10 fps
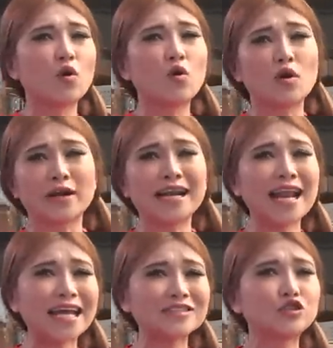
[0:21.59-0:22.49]
or
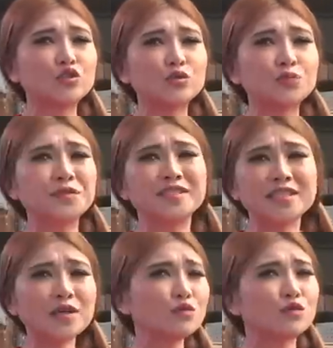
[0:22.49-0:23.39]
glass tube
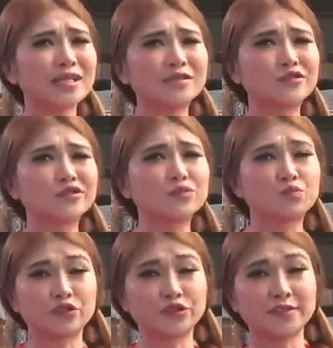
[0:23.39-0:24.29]
CO2
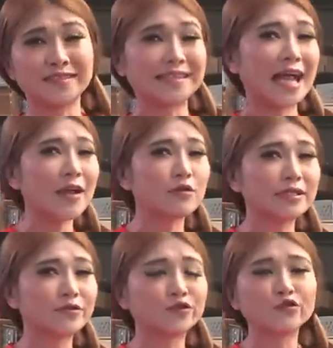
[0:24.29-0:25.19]
lasers versus diode
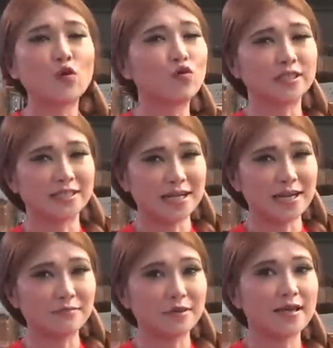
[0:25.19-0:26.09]
lasers all the
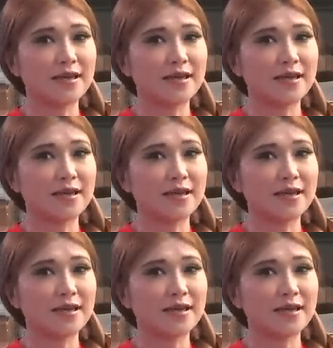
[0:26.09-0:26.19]
time.